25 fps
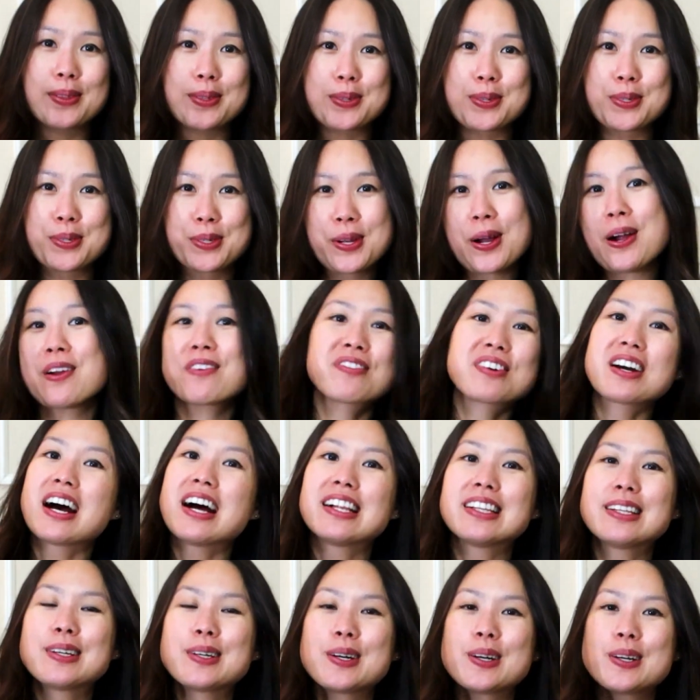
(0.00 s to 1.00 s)
on the scarf
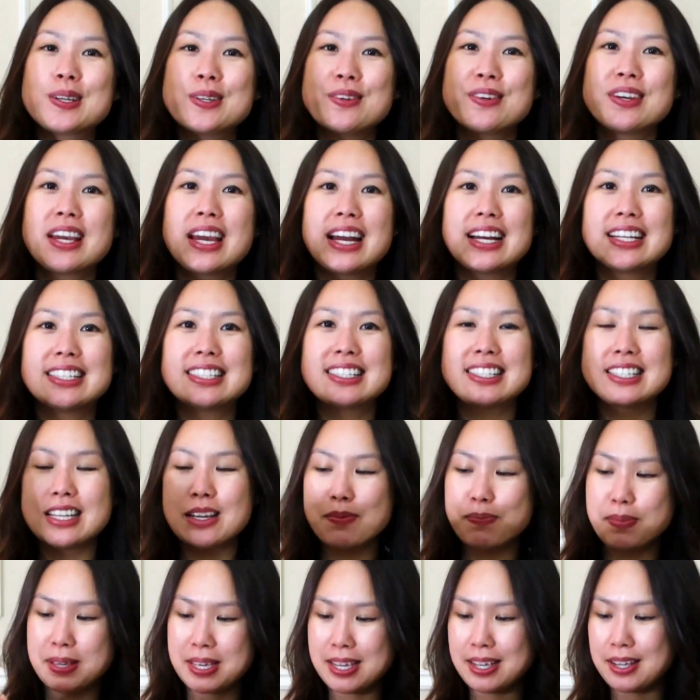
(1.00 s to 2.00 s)
color, you can see
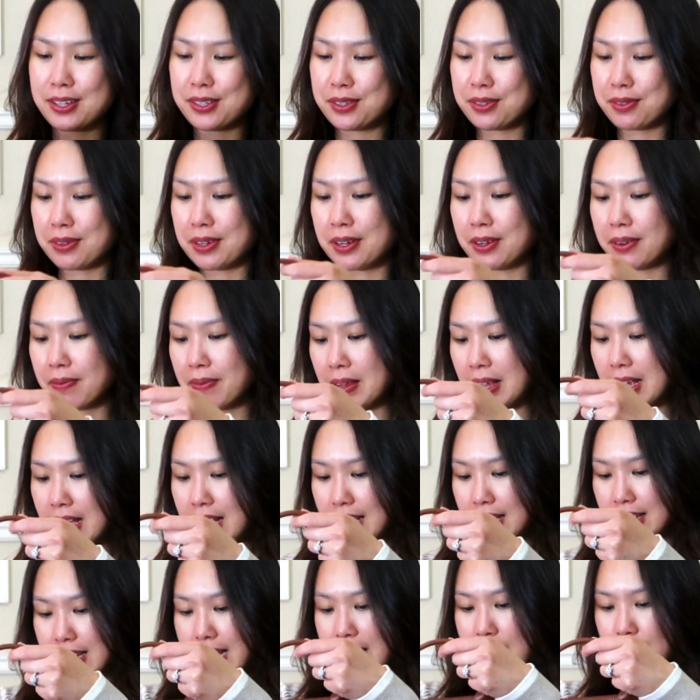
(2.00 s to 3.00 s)
it peek through.
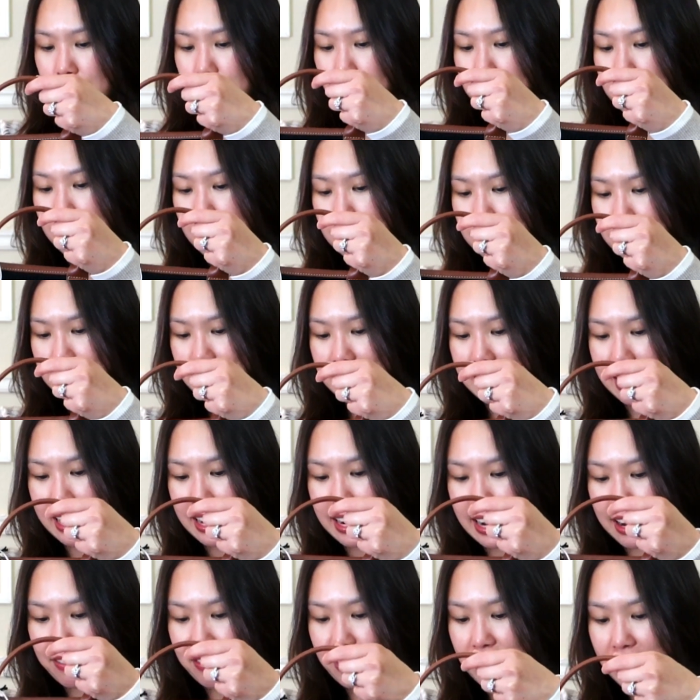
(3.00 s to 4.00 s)
Now, I
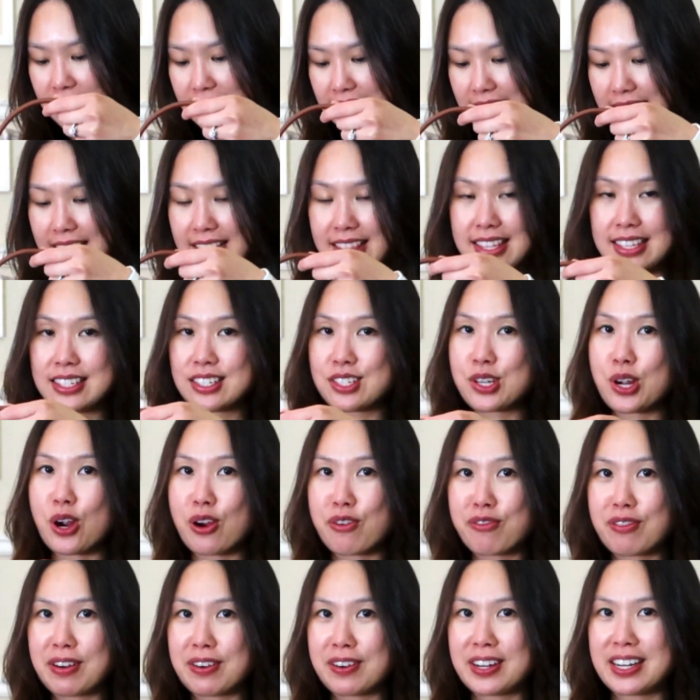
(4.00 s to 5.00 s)
have not tied this
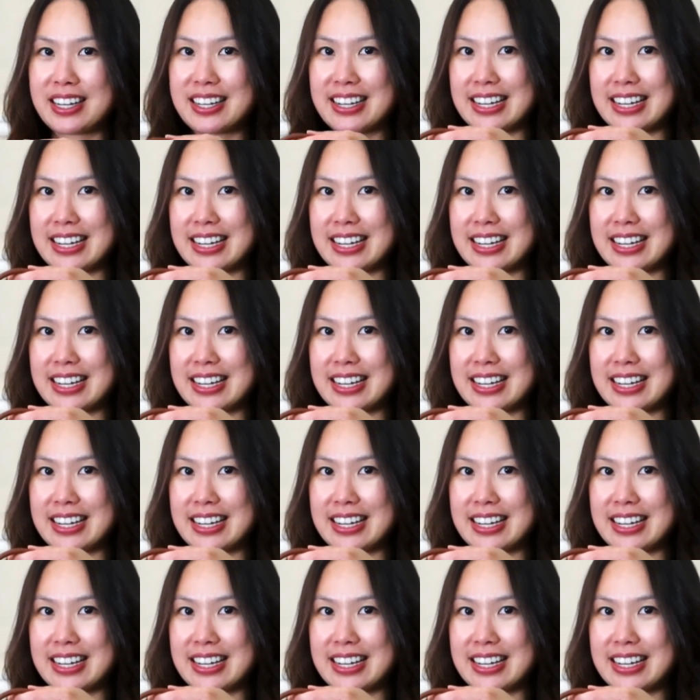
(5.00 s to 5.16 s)
scarf very